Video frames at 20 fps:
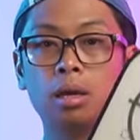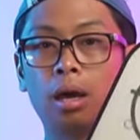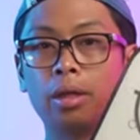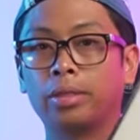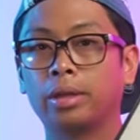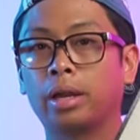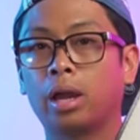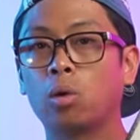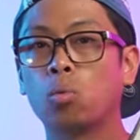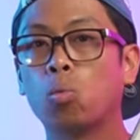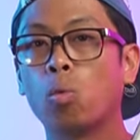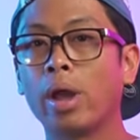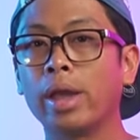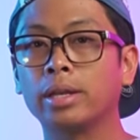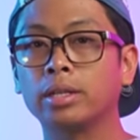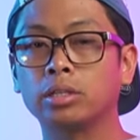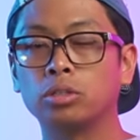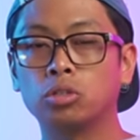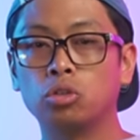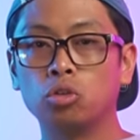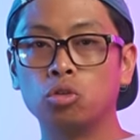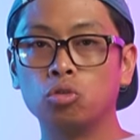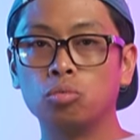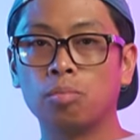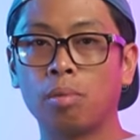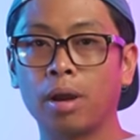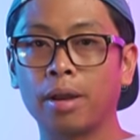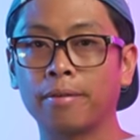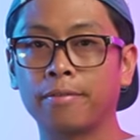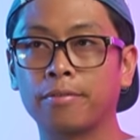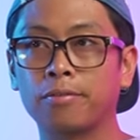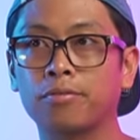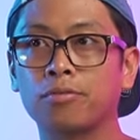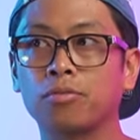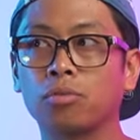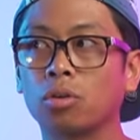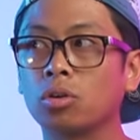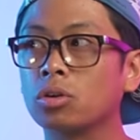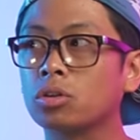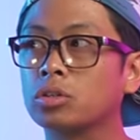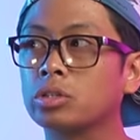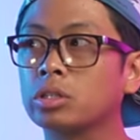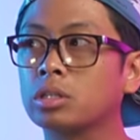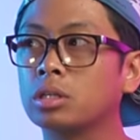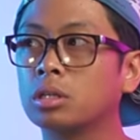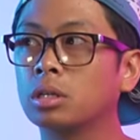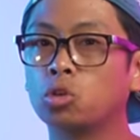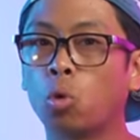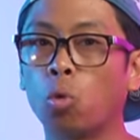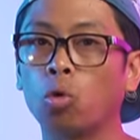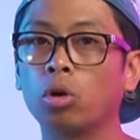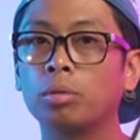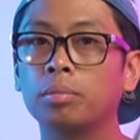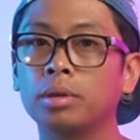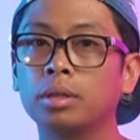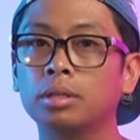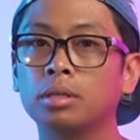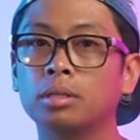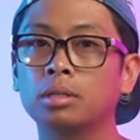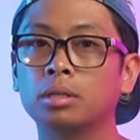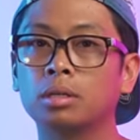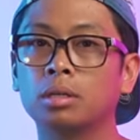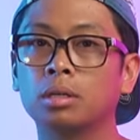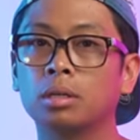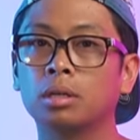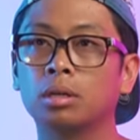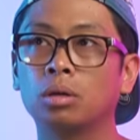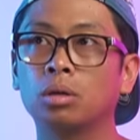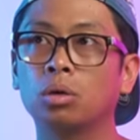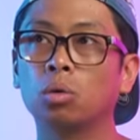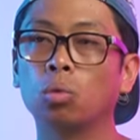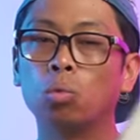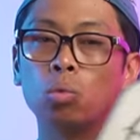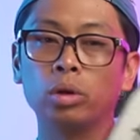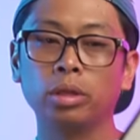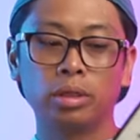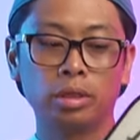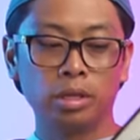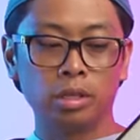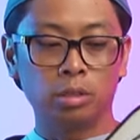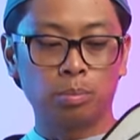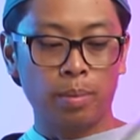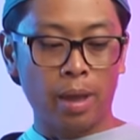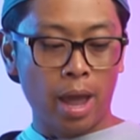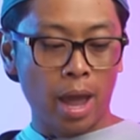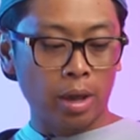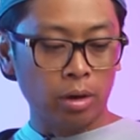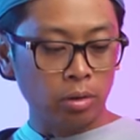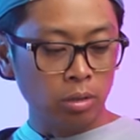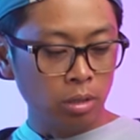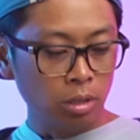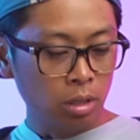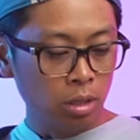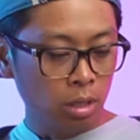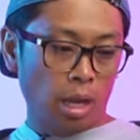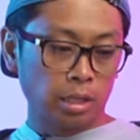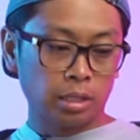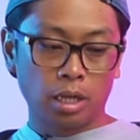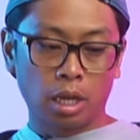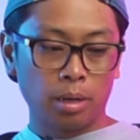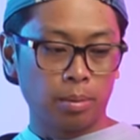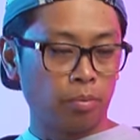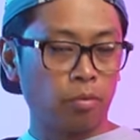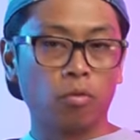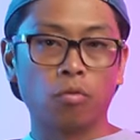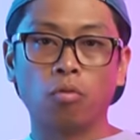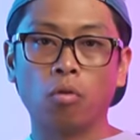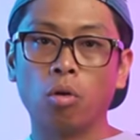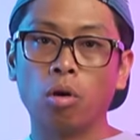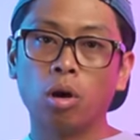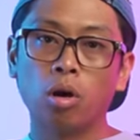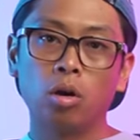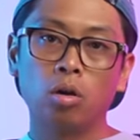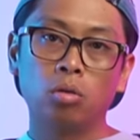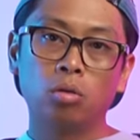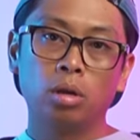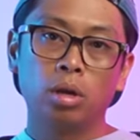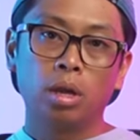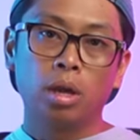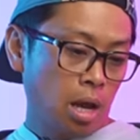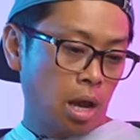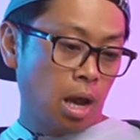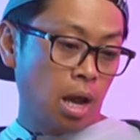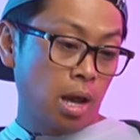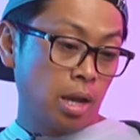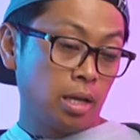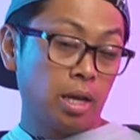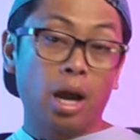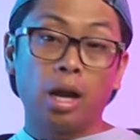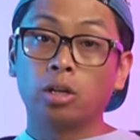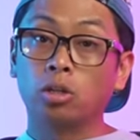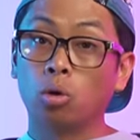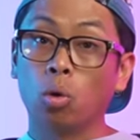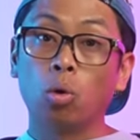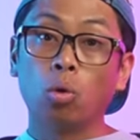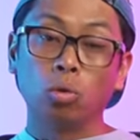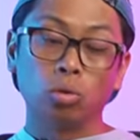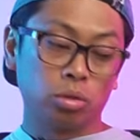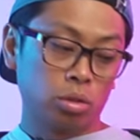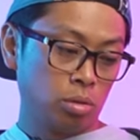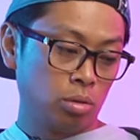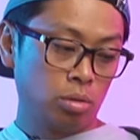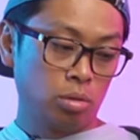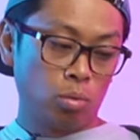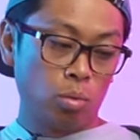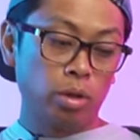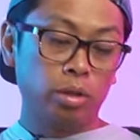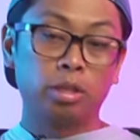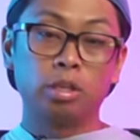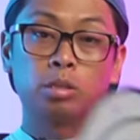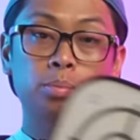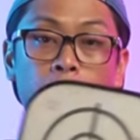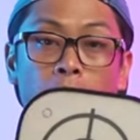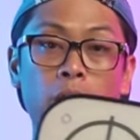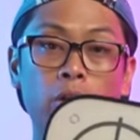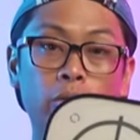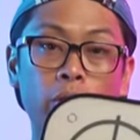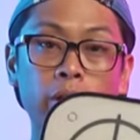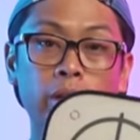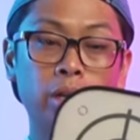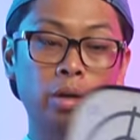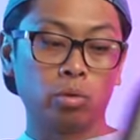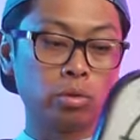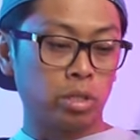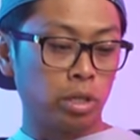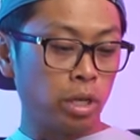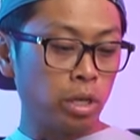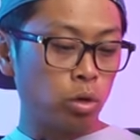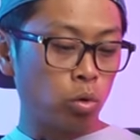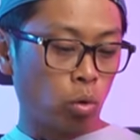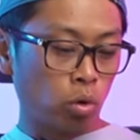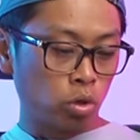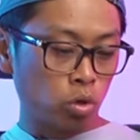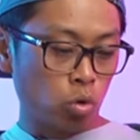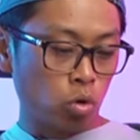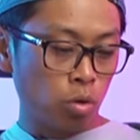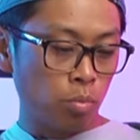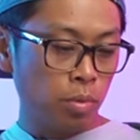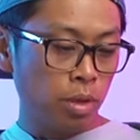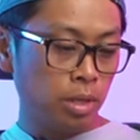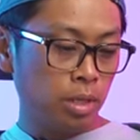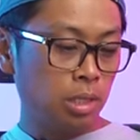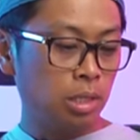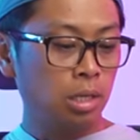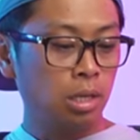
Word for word: I think I went to my first tournament with this paddle. I signed up for 4 I got gold with this paddle right here. It was an indoor tournament.